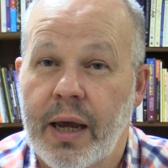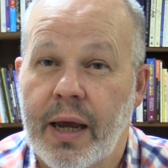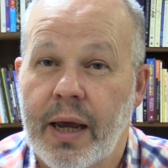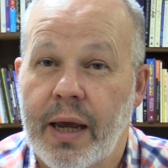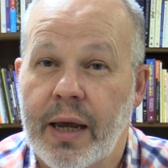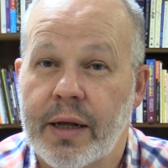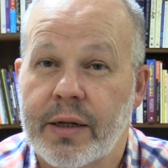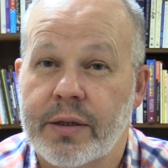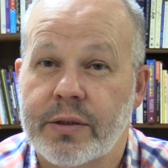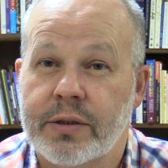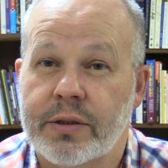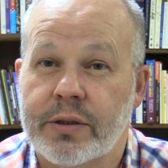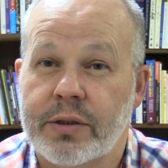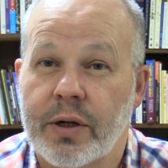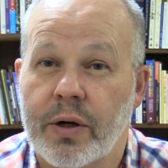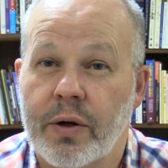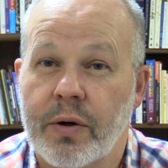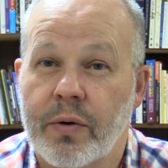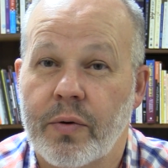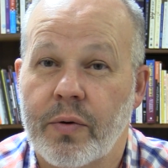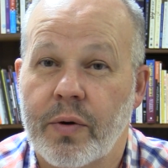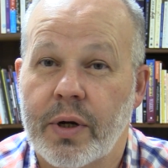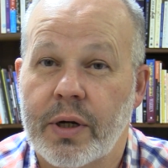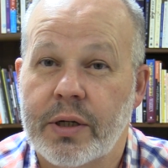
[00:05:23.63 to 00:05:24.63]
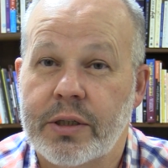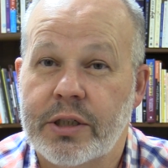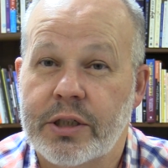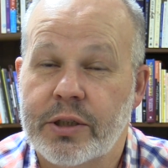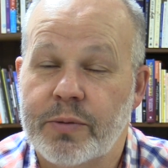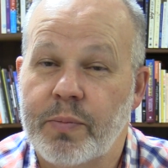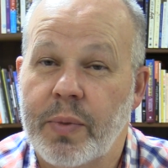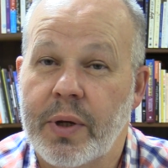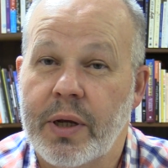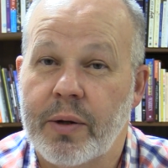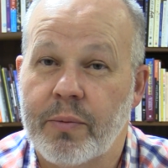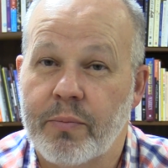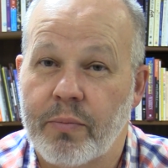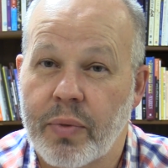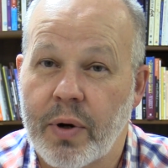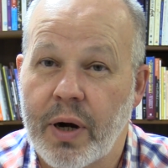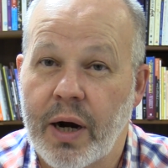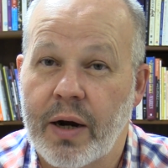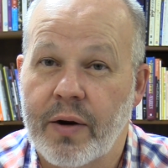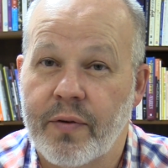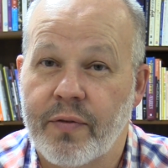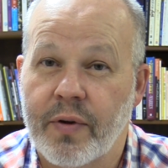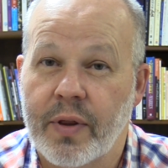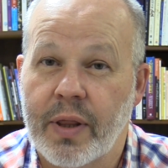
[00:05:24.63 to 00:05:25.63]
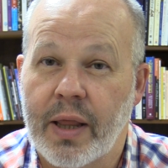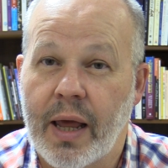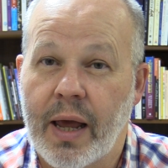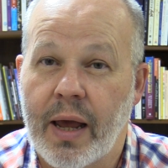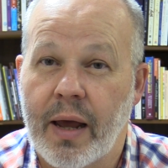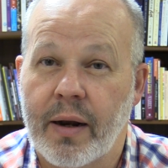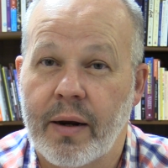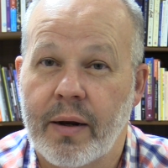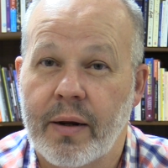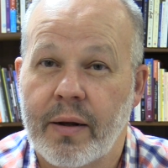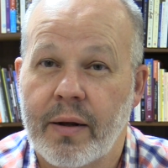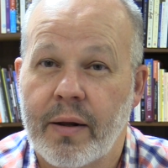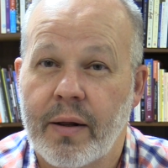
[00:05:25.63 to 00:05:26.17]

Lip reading: and so just be in prayer for that.